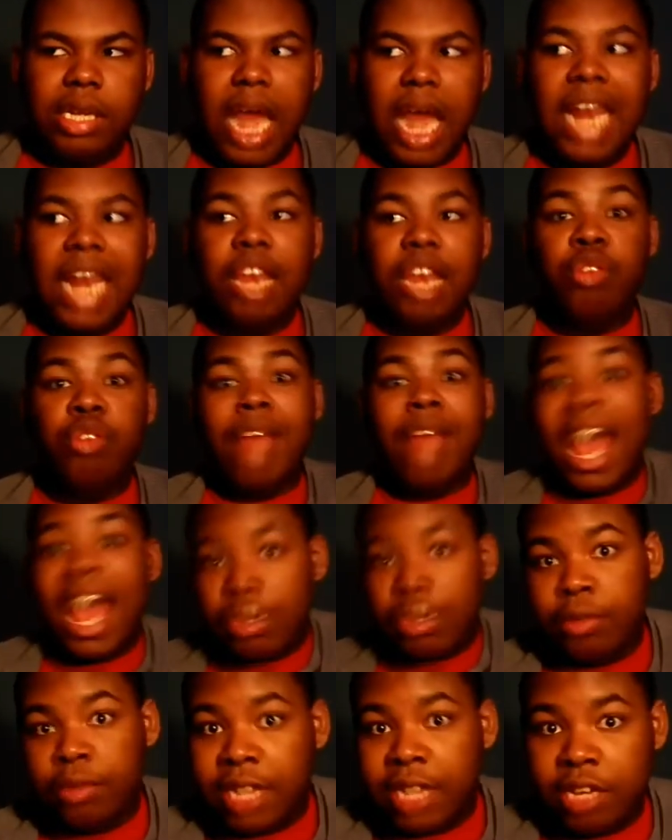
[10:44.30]
I didn't use
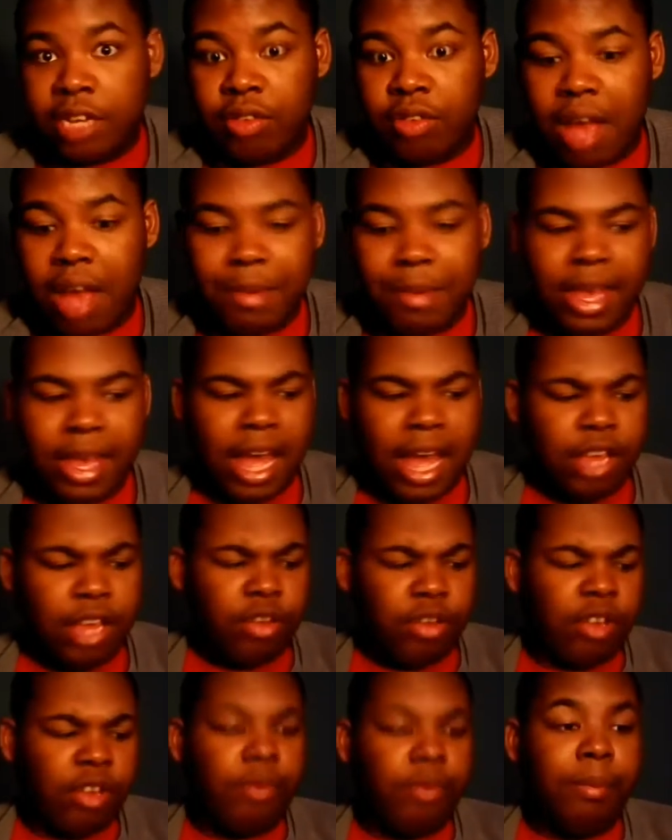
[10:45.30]
actual stencils. I mean, I
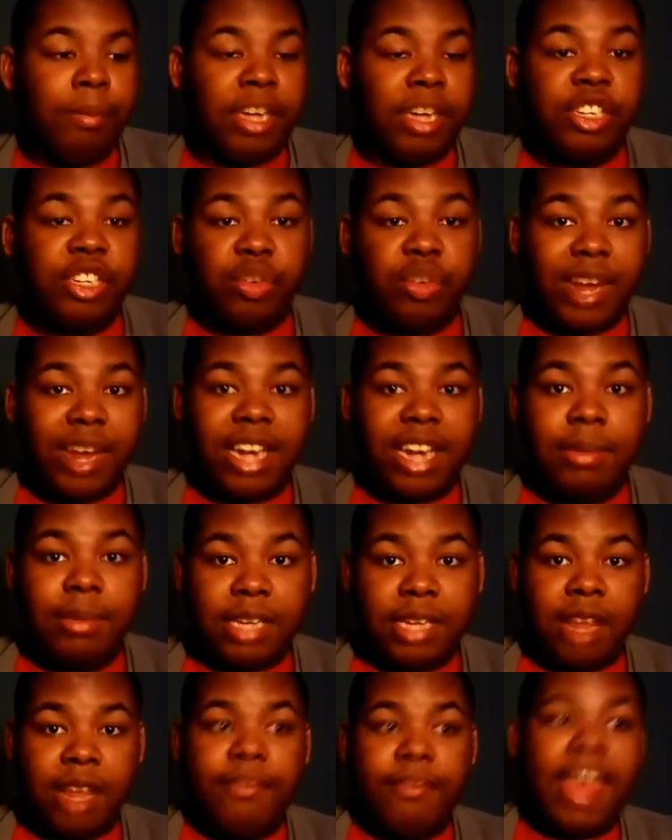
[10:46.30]
used a bunch of random
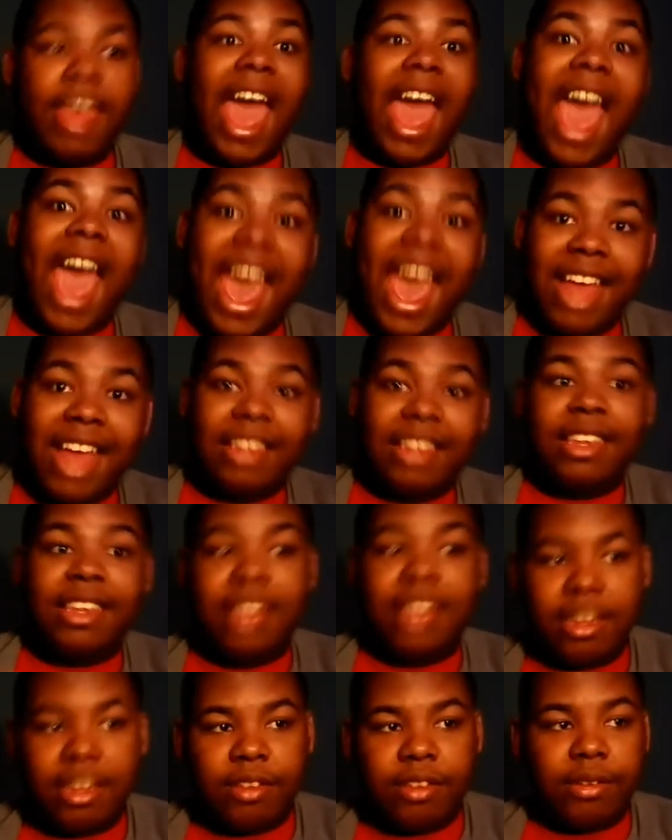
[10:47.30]
stuff as
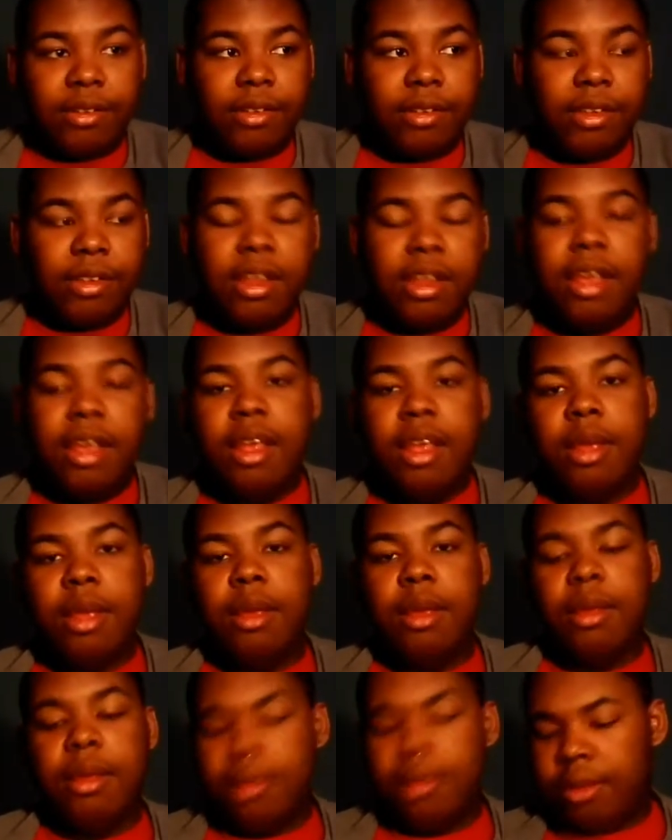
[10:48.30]
stencils,
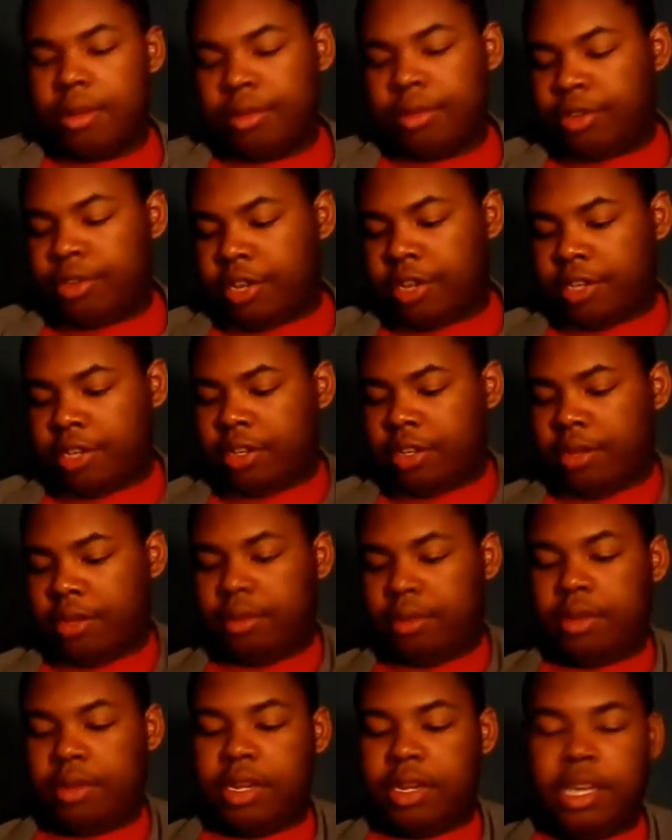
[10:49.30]
just
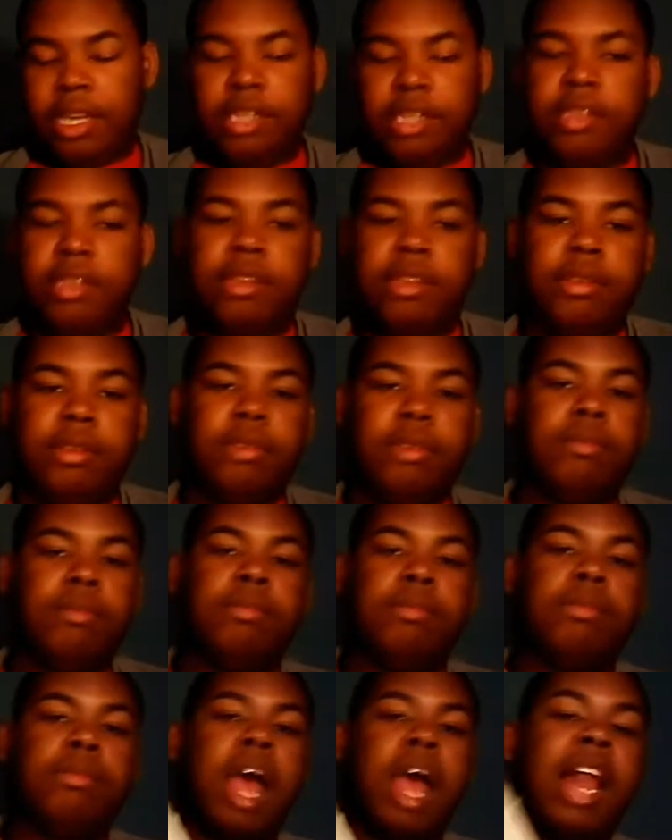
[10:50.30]
because
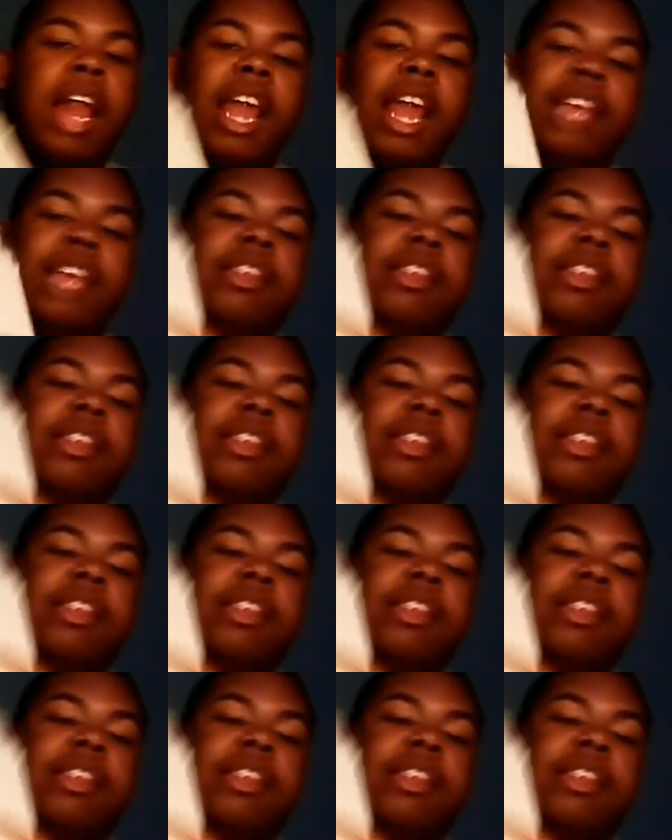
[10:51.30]
I like